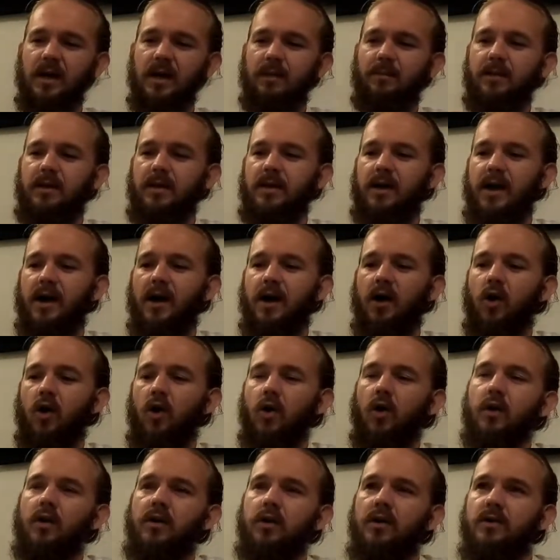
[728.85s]
But yeah,
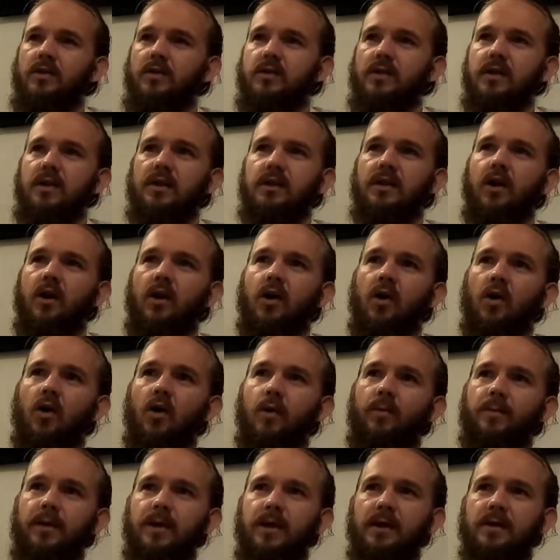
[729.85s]
on the
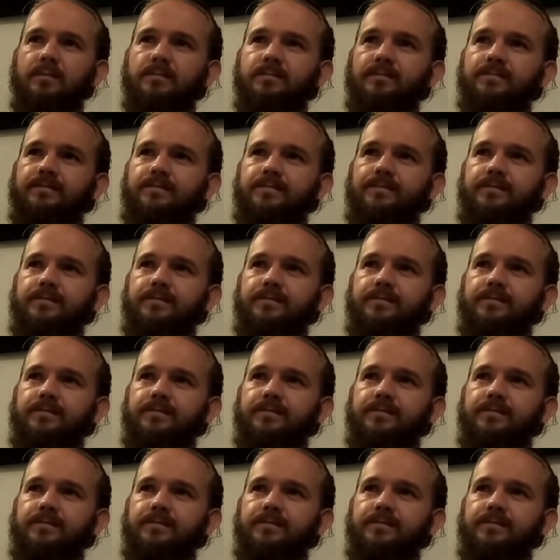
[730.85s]
hoppy,